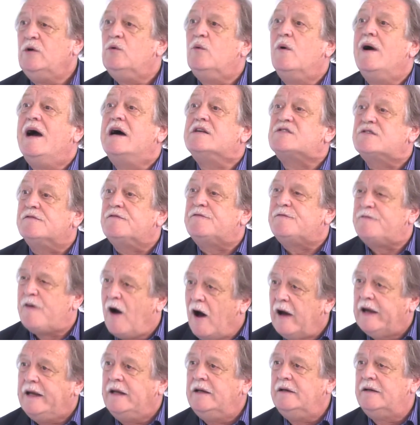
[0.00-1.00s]
where to
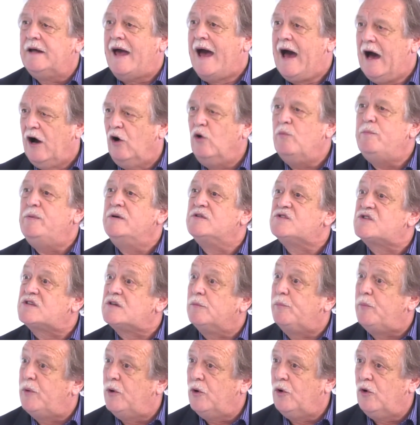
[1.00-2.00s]
find help and
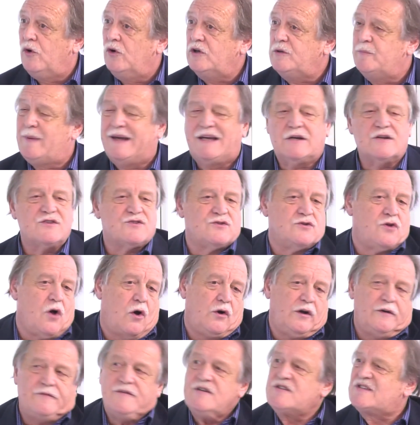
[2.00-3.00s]
support, because
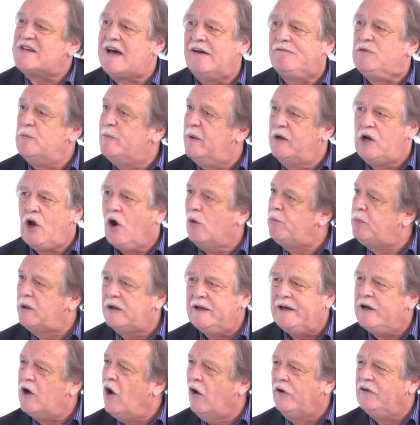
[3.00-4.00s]
none of us have a
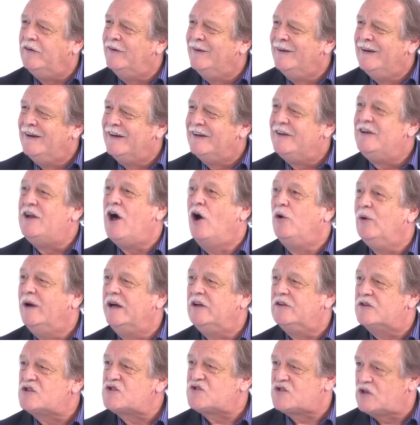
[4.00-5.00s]
monopoly on
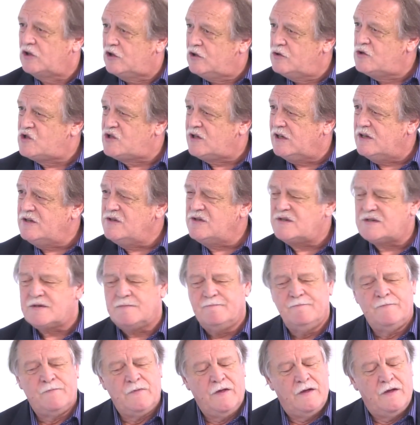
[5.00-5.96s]
knowing the solutions,